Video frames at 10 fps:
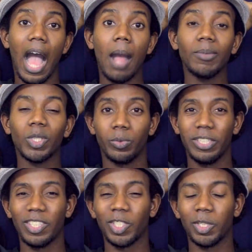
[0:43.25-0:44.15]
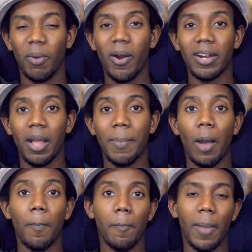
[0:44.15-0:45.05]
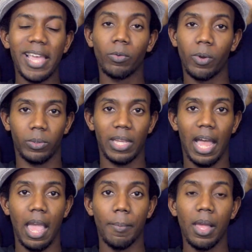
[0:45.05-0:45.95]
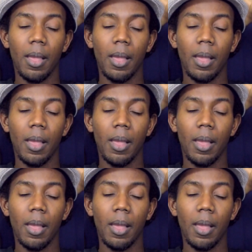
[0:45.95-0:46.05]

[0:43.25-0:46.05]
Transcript: I'm just really smart about micro time.